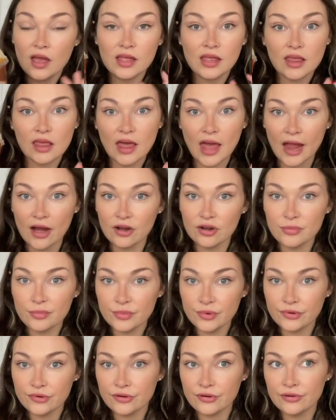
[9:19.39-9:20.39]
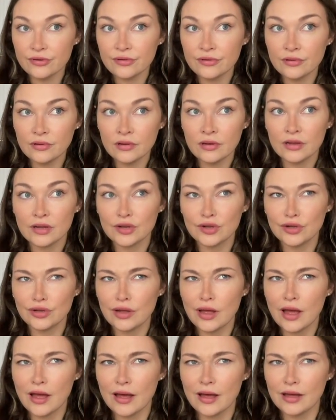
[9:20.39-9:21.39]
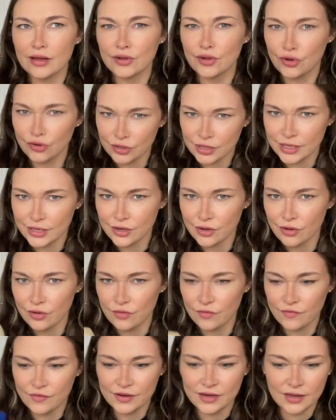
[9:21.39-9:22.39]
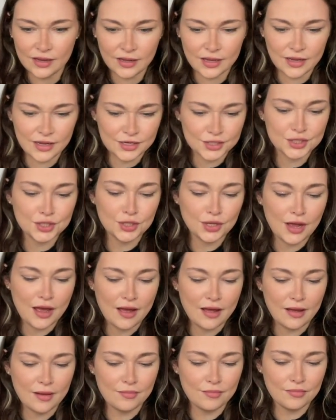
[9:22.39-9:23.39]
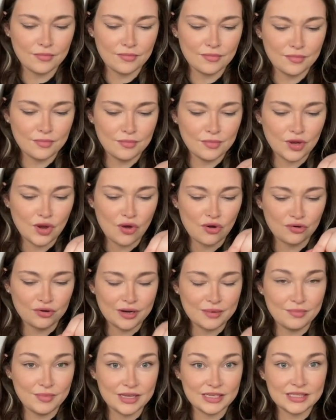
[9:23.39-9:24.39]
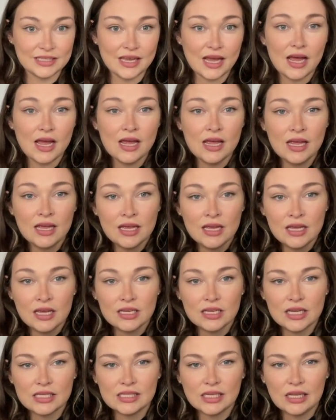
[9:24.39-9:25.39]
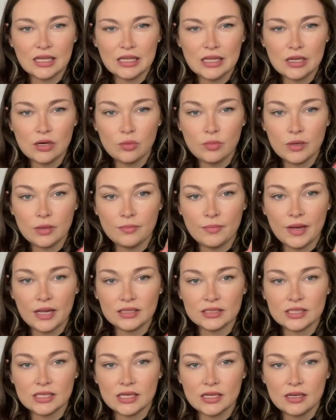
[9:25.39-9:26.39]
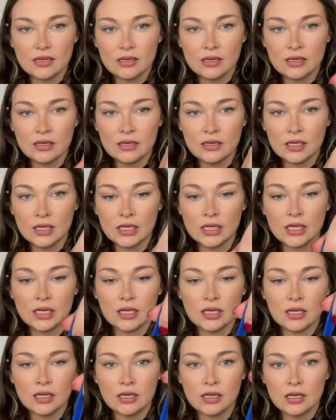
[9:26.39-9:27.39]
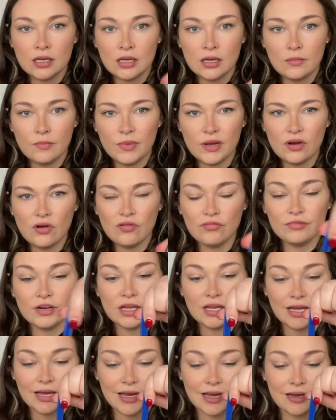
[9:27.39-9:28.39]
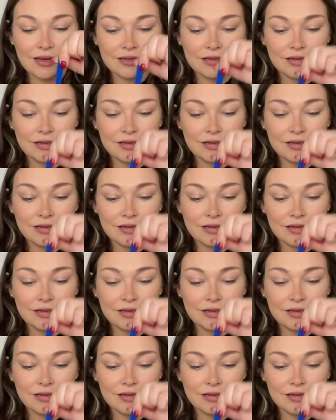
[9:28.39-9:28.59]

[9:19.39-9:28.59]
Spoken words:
caramel cookie dough vanilla-ish concrete mixer. It's a little bit melted, but not really